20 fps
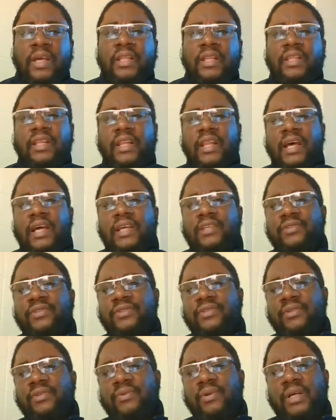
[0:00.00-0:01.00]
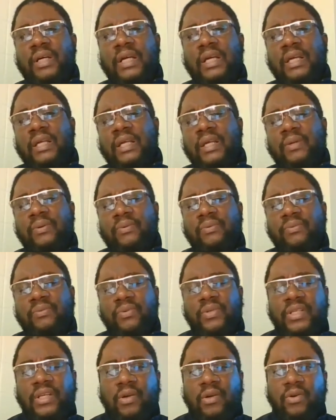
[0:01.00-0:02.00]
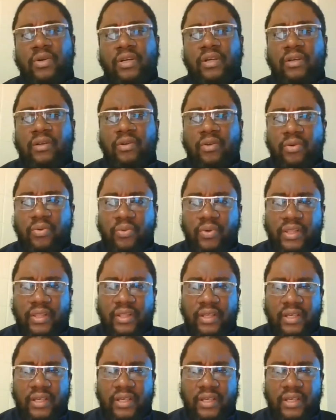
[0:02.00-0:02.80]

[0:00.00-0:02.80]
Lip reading: The last, which I will conclude with,